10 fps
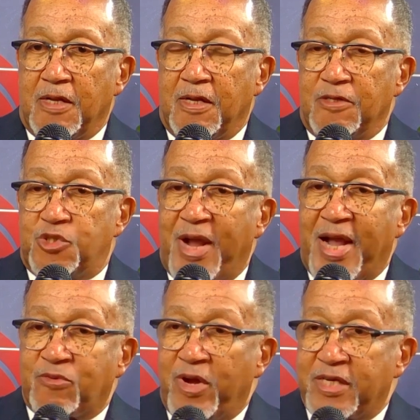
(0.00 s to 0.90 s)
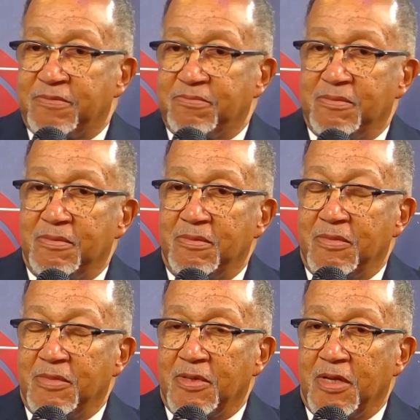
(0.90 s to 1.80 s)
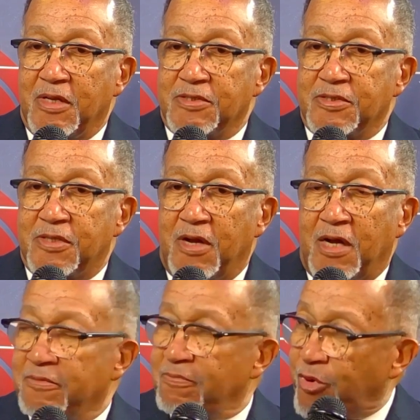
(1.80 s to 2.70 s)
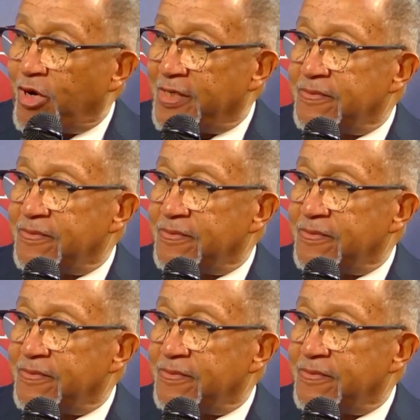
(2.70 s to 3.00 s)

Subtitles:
Track records are important.